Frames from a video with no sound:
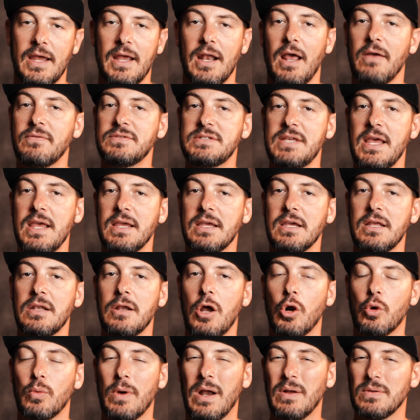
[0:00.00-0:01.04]
and I've taken
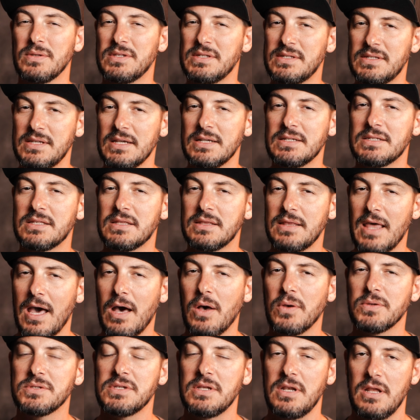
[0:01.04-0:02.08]
around
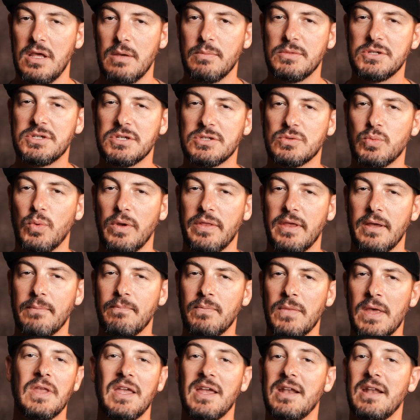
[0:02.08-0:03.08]
6,000 images with it.